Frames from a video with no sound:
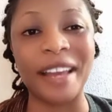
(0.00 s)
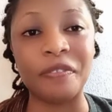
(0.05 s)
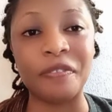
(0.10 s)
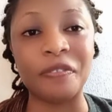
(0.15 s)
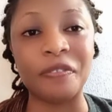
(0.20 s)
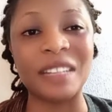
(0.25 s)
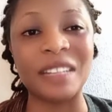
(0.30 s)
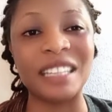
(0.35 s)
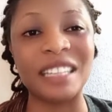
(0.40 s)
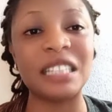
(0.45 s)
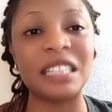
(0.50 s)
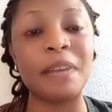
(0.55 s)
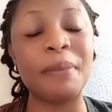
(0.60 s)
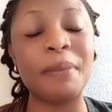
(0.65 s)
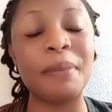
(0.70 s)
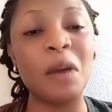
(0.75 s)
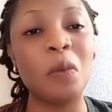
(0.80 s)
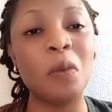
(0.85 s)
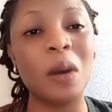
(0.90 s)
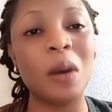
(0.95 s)

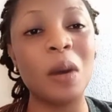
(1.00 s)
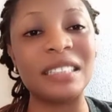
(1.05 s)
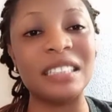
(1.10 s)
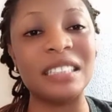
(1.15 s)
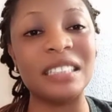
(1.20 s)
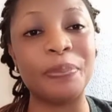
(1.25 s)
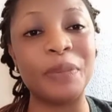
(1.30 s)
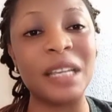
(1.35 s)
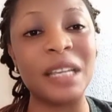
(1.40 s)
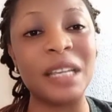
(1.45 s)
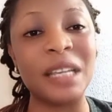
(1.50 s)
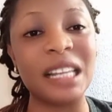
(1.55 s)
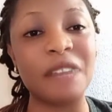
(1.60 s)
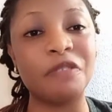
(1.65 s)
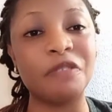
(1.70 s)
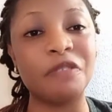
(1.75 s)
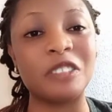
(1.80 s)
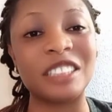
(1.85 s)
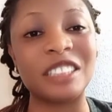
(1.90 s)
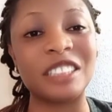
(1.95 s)
Niacinamide works in the pH
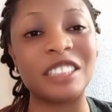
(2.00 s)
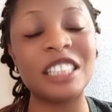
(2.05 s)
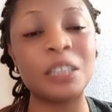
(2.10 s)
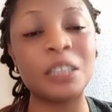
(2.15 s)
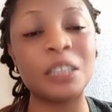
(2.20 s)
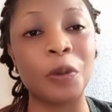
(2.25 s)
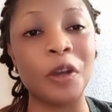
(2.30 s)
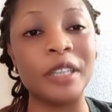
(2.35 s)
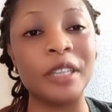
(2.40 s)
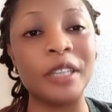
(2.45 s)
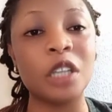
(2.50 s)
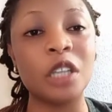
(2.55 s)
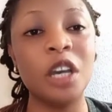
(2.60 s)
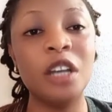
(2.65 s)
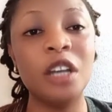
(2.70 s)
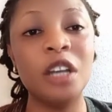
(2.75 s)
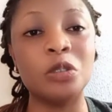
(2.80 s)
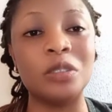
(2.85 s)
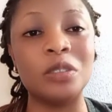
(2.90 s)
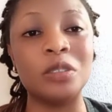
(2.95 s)
level of 6 points
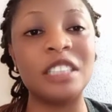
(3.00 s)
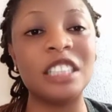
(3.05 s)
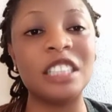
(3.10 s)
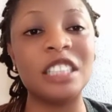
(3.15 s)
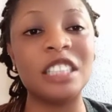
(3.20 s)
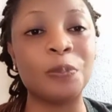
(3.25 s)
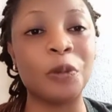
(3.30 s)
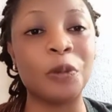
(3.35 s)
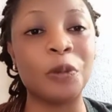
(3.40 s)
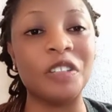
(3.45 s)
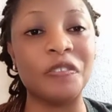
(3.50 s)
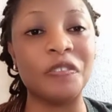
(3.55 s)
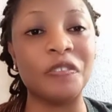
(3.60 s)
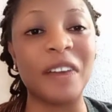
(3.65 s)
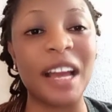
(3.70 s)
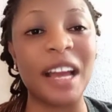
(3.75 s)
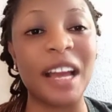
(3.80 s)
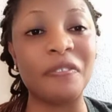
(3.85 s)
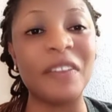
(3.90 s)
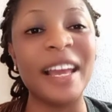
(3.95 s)
to
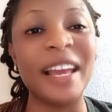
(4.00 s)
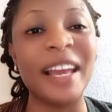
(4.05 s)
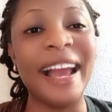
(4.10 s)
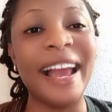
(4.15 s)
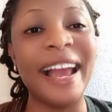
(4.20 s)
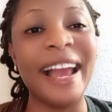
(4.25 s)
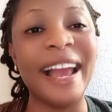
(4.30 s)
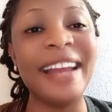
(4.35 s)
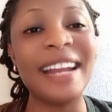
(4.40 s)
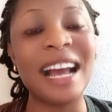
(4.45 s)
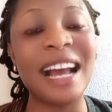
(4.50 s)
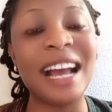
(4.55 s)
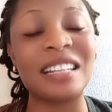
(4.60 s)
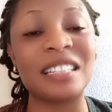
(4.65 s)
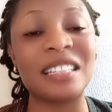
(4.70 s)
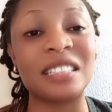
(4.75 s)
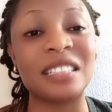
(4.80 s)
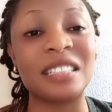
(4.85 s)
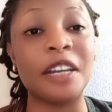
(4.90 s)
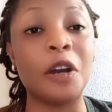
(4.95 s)
6.5.
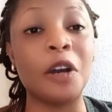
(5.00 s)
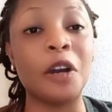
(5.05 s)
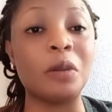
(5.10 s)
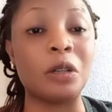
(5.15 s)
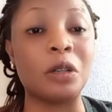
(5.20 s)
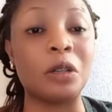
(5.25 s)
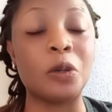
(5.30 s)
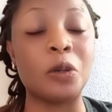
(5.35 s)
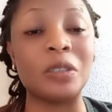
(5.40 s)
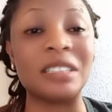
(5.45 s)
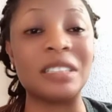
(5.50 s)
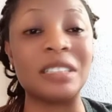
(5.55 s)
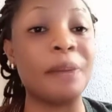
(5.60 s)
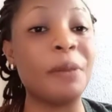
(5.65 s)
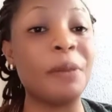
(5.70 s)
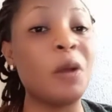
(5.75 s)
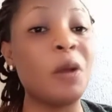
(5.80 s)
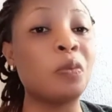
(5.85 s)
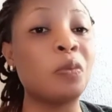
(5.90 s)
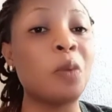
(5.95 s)
N-acetyl
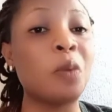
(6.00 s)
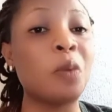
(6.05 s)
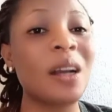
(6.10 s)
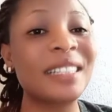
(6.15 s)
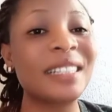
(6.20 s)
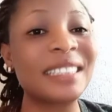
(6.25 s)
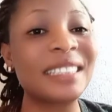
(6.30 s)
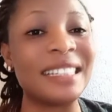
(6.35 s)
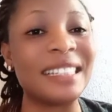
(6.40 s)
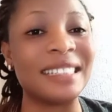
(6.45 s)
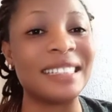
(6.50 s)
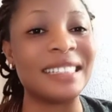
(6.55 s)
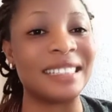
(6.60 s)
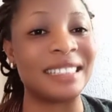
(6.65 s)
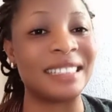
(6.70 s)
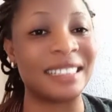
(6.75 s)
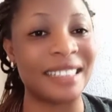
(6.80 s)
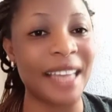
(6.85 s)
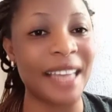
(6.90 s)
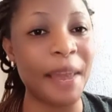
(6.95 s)
glucosamine works in the
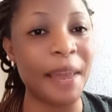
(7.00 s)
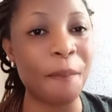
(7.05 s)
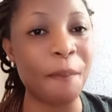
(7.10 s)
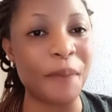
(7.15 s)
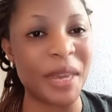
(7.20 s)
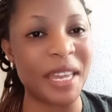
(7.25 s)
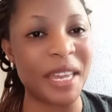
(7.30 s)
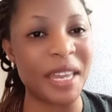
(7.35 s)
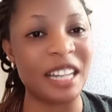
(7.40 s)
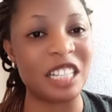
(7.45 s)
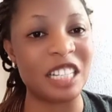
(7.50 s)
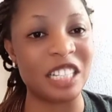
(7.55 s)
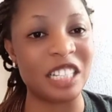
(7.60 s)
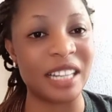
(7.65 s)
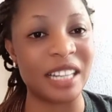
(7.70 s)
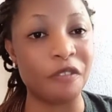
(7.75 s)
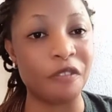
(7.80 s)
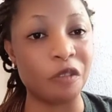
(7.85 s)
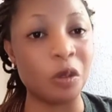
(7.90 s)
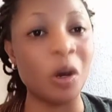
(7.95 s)
same pH
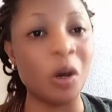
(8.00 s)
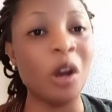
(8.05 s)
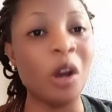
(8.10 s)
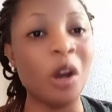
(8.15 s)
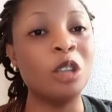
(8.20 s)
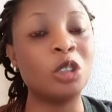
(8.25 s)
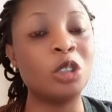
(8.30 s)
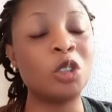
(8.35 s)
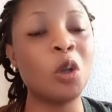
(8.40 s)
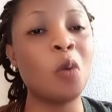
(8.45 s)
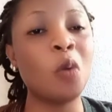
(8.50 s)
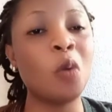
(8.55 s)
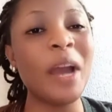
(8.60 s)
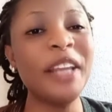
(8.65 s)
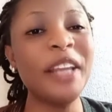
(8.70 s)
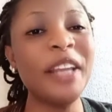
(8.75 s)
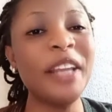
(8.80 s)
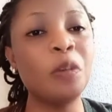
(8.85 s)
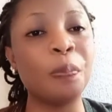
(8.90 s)
level. So when you